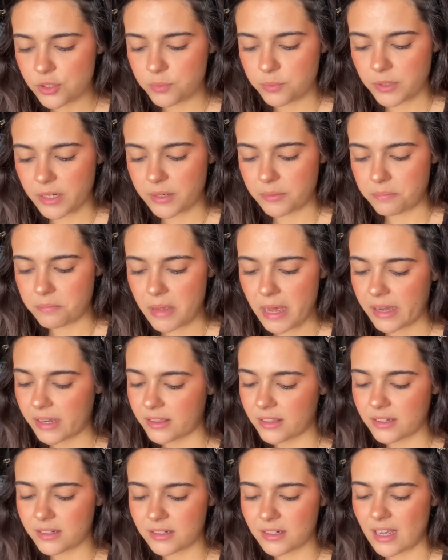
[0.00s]
but back
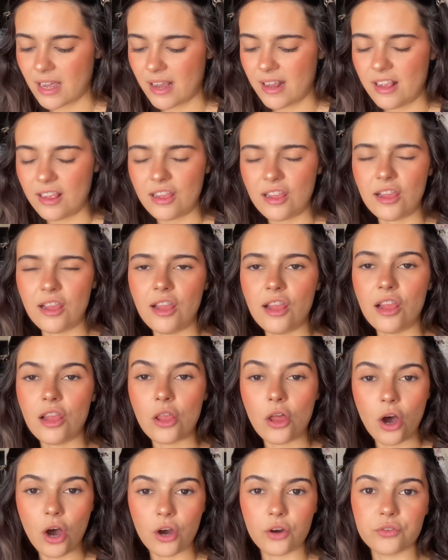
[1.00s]
then I
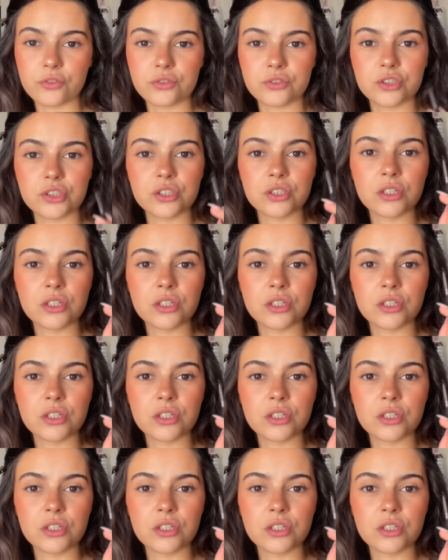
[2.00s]
loved